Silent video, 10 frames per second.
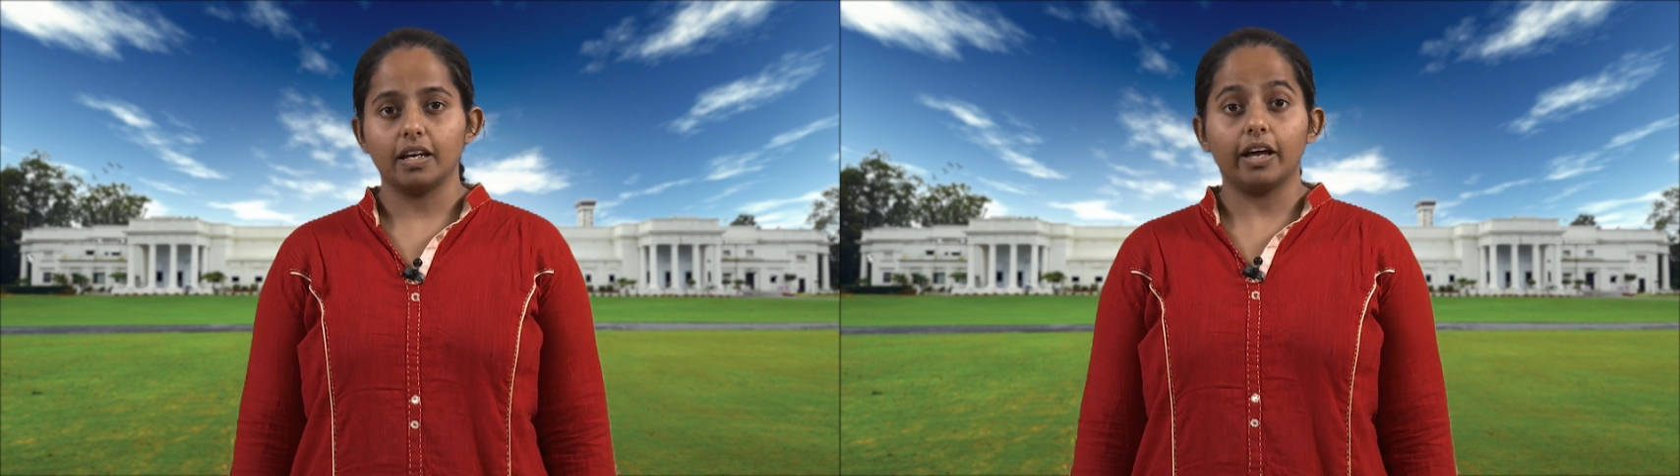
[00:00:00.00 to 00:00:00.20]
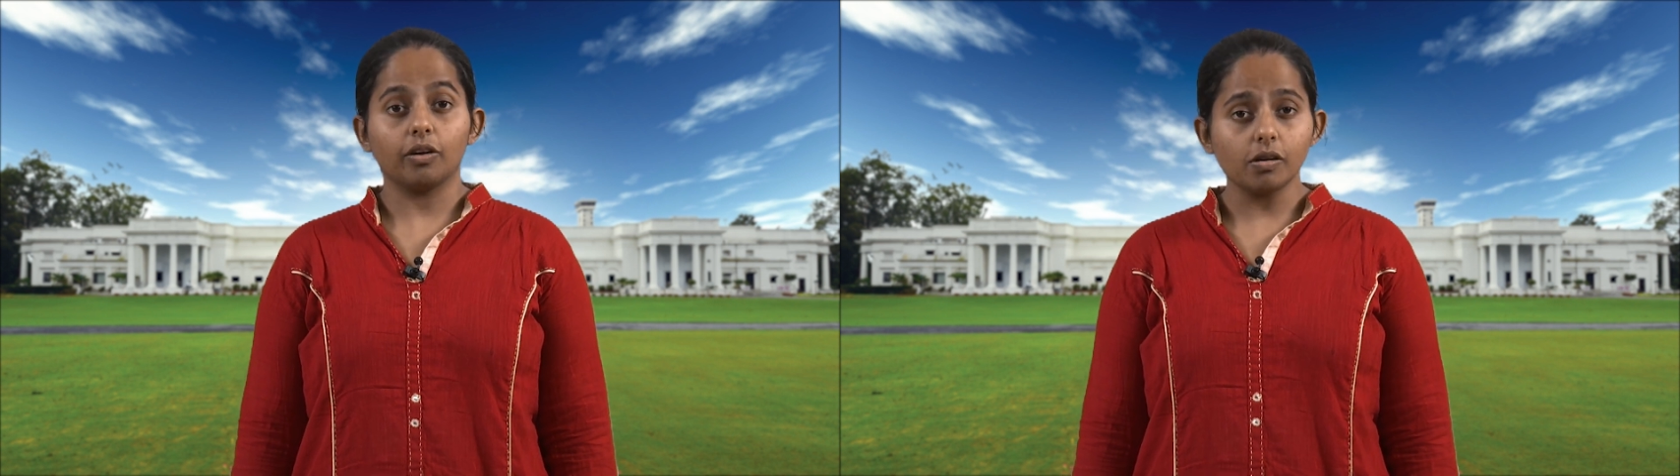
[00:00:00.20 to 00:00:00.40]

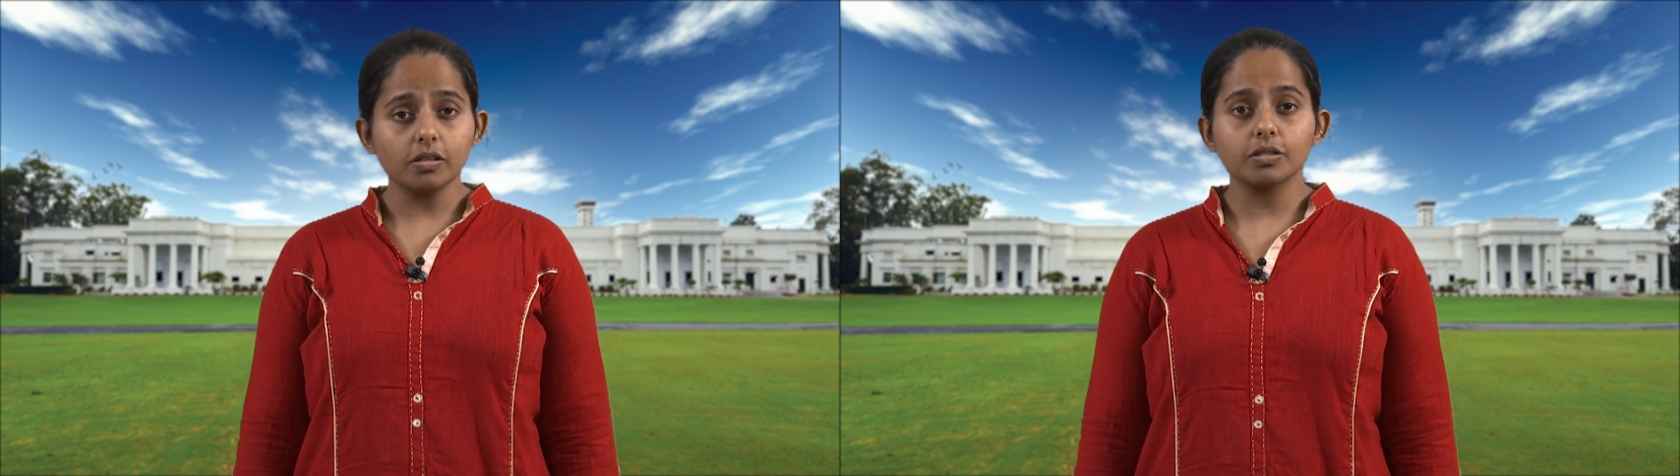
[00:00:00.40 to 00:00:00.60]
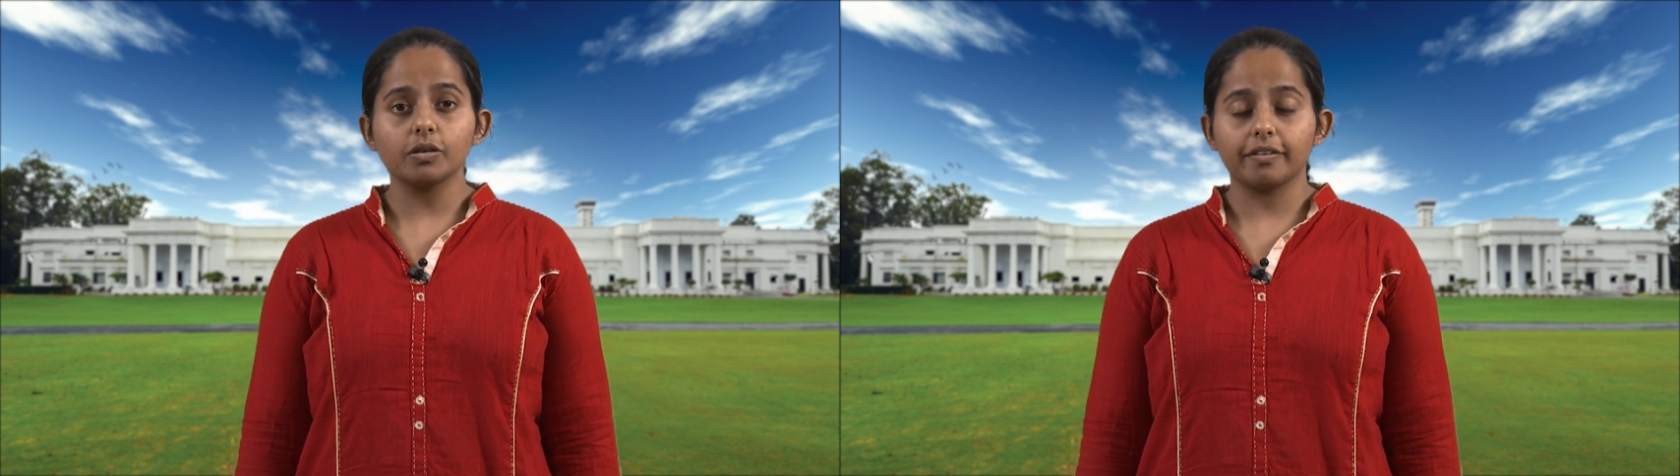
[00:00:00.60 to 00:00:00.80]
and
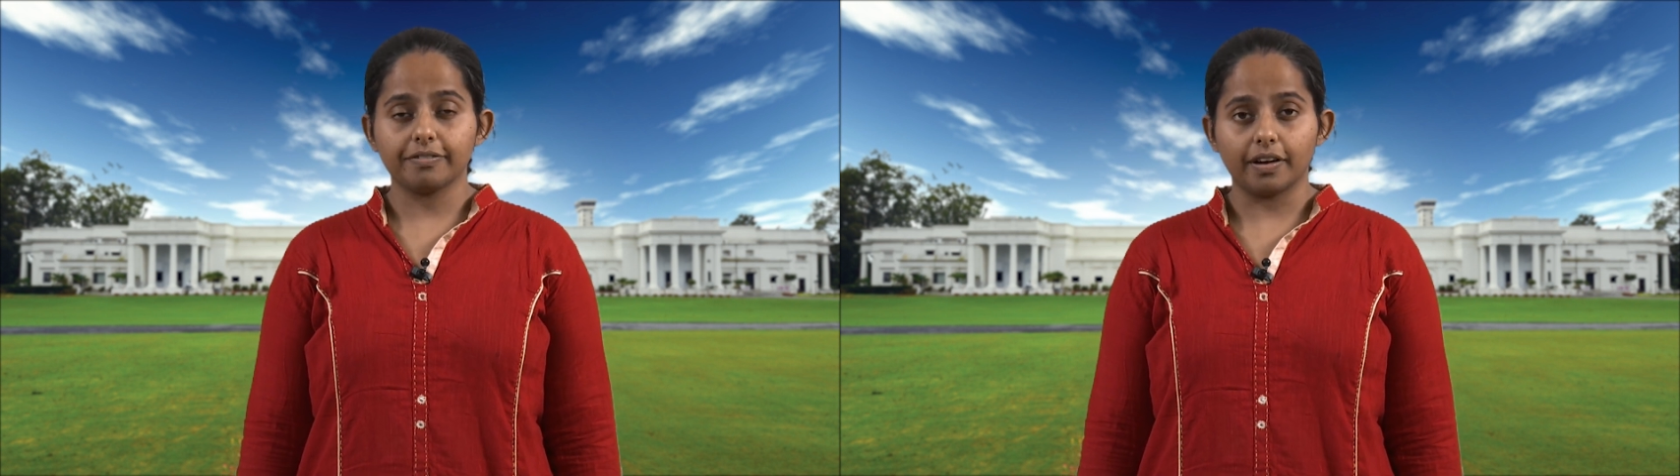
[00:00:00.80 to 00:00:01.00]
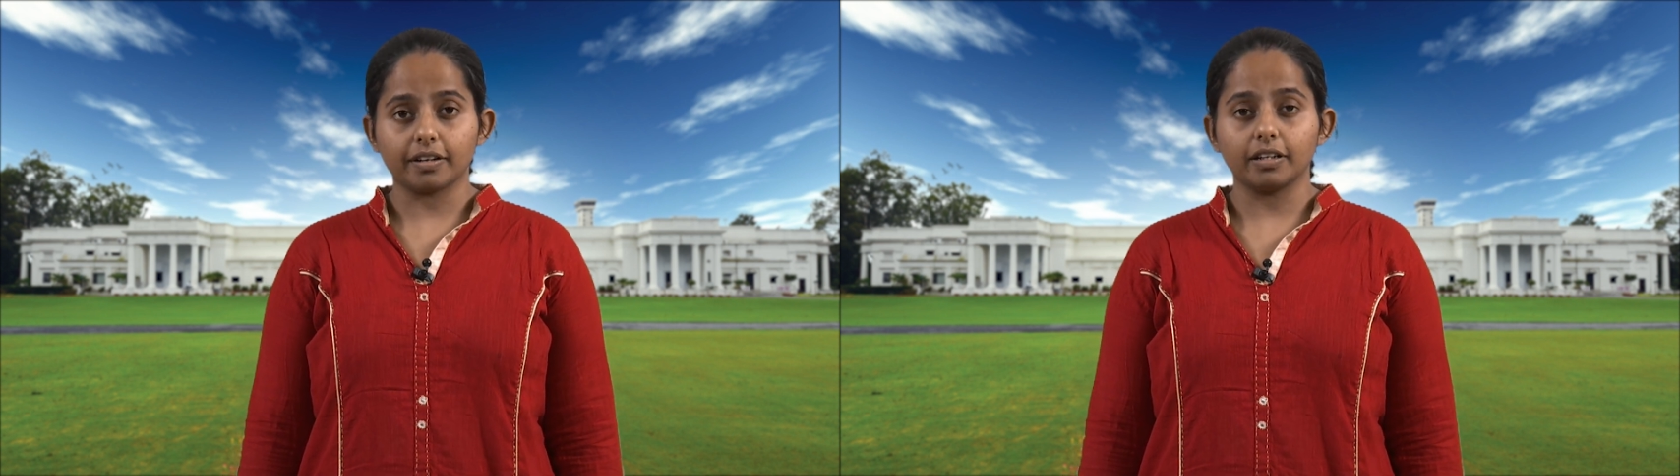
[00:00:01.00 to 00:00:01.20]
also
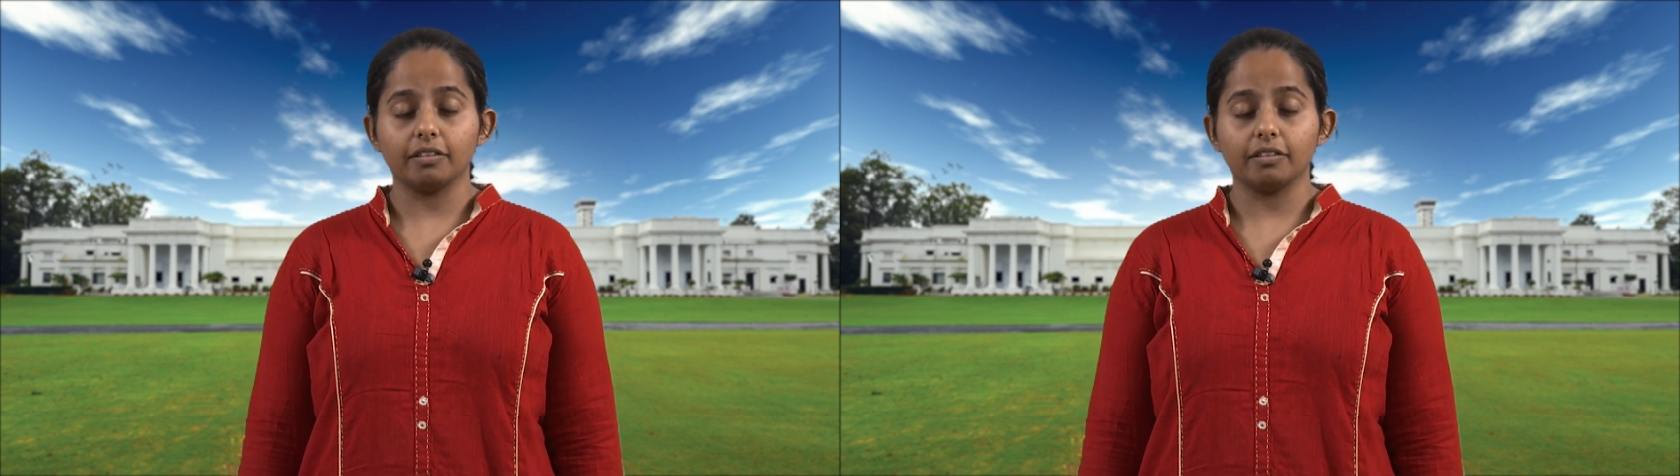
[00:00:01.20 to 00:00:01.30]
affect